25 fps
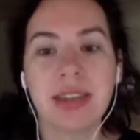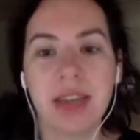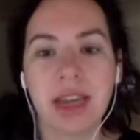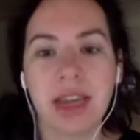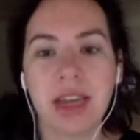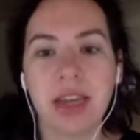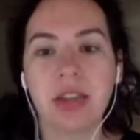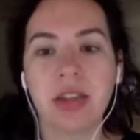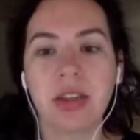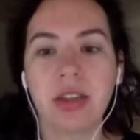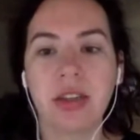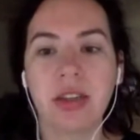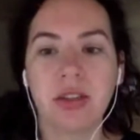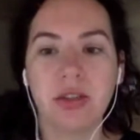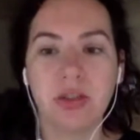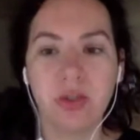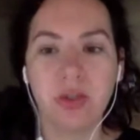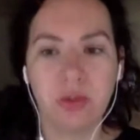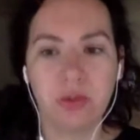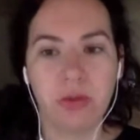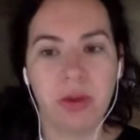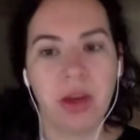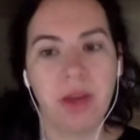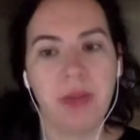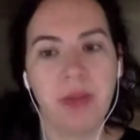like
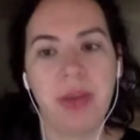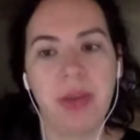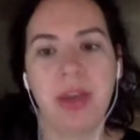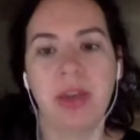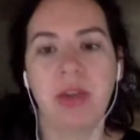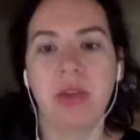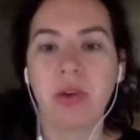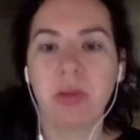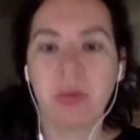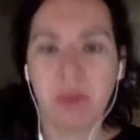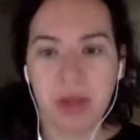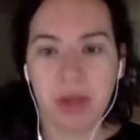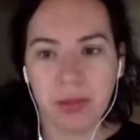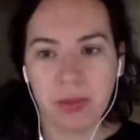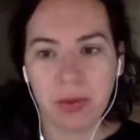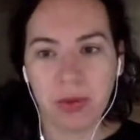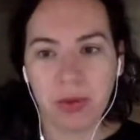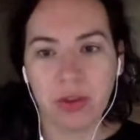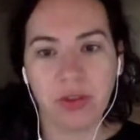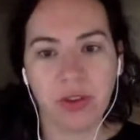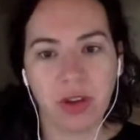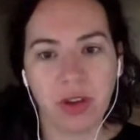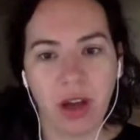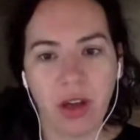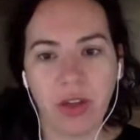Zoom bombing or
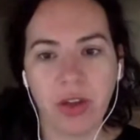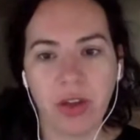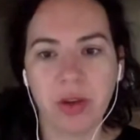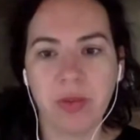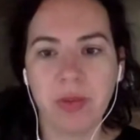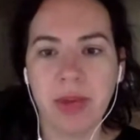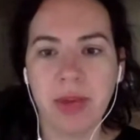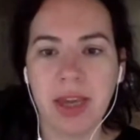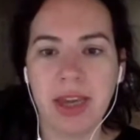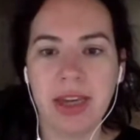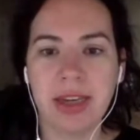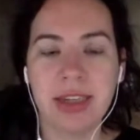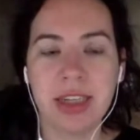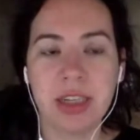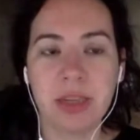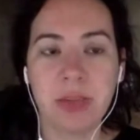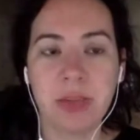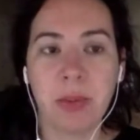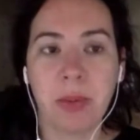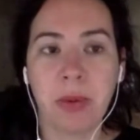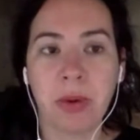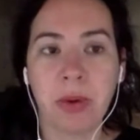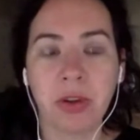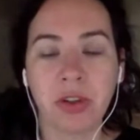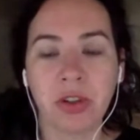people of color being
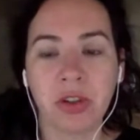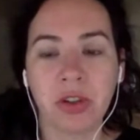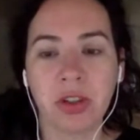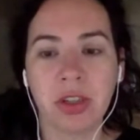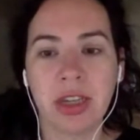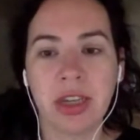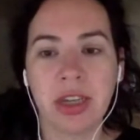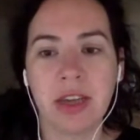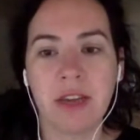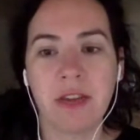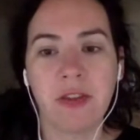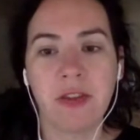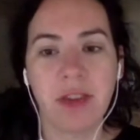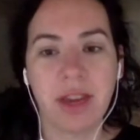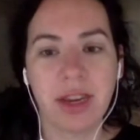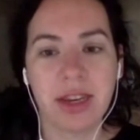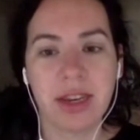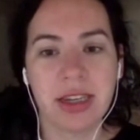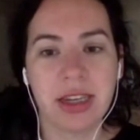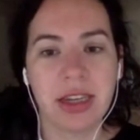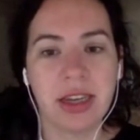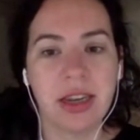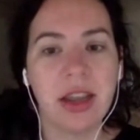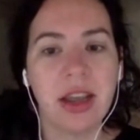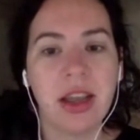disproportionately
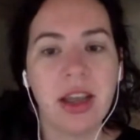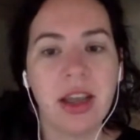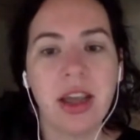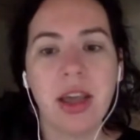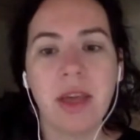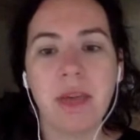affected